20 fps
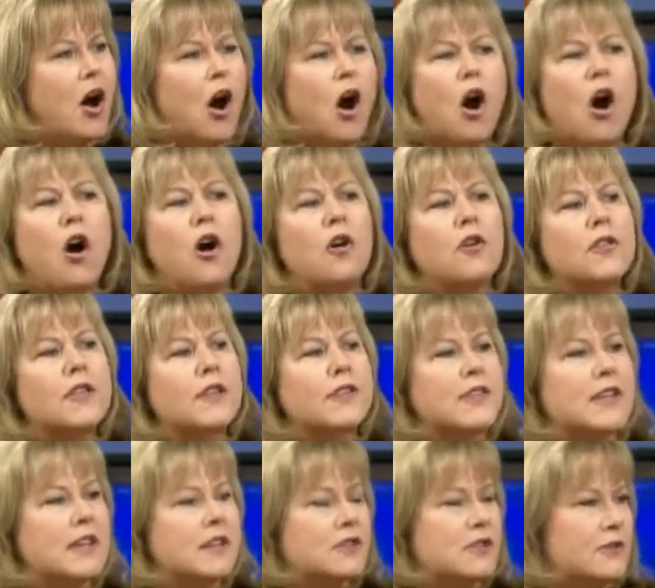all the
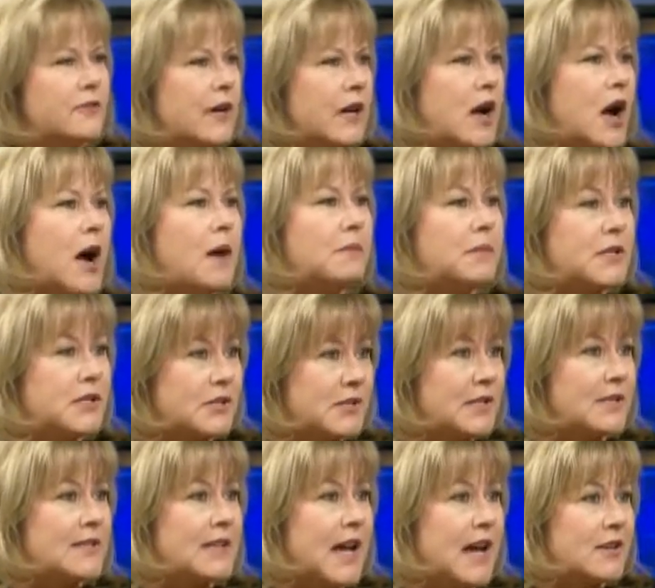things you've accomplished
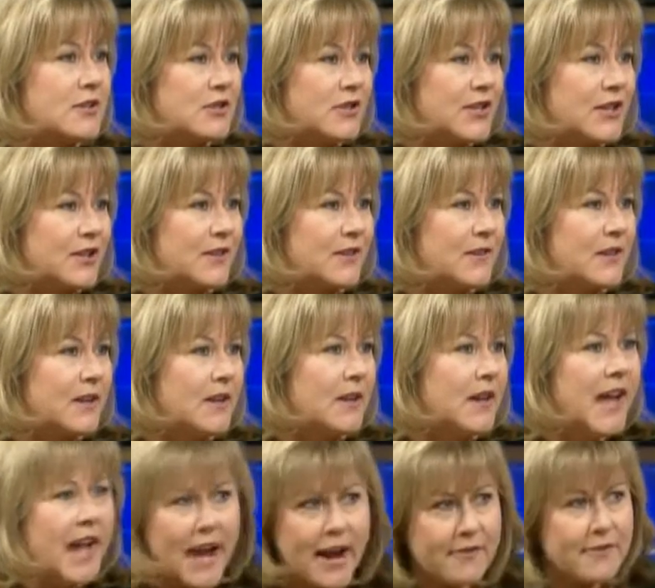this last year.
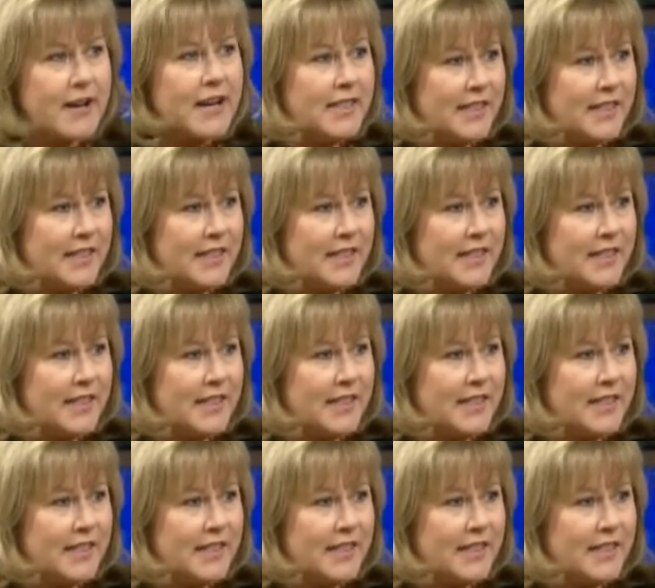Everything.